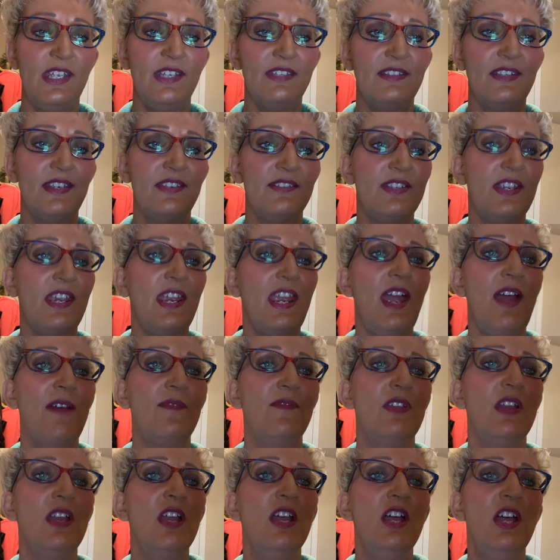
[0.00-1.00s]
It doesn't
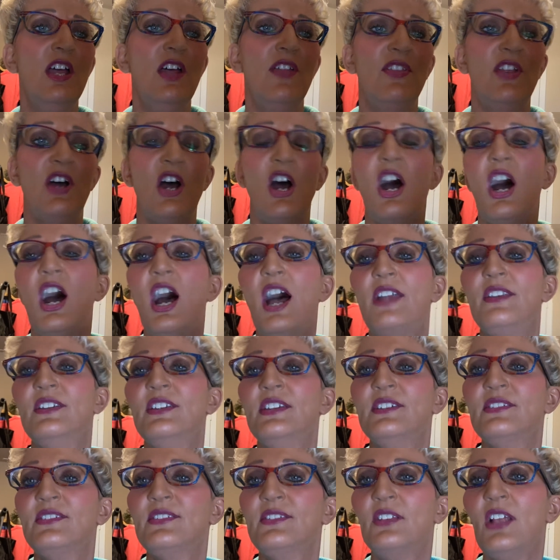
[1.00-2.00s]
have the
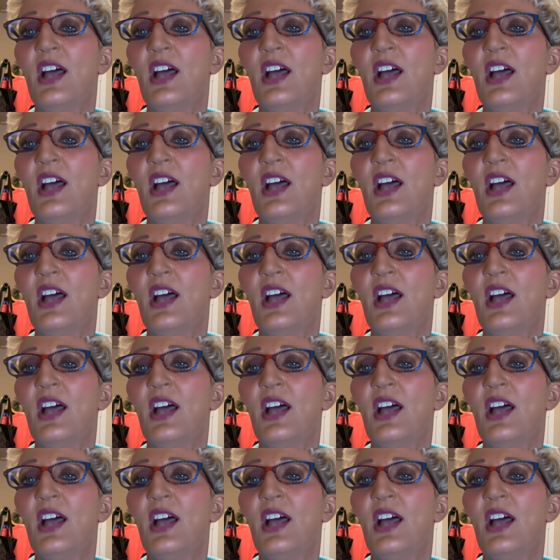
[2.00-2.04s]
hotness